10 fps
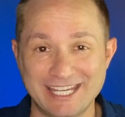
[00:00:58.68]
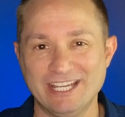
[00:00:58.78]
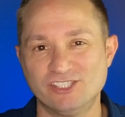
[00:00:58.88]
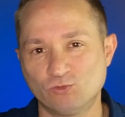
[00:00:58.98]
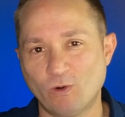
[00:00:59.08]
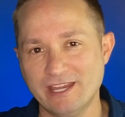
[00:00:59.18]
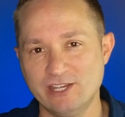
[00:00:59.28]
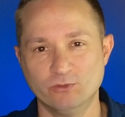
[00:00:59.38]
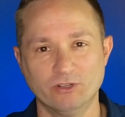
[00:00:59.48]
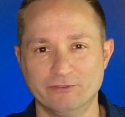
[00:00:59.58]
the case right
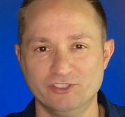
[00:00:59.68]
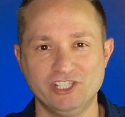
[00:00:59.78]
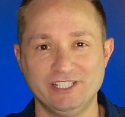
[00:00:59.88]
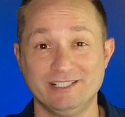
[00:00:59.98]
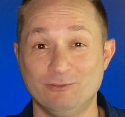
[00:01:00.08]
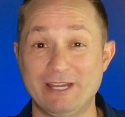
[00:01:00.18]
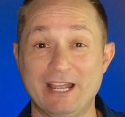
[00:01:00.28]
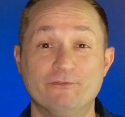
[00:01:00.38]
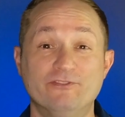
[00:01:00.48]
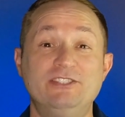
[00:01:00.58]
here in Northern Virginia. We
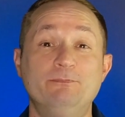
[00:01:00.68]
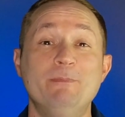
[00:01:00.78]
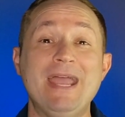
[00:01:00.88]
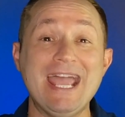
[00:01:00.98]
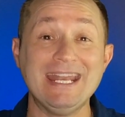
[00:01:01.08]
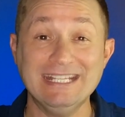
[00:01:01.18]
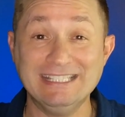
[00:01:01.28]
have many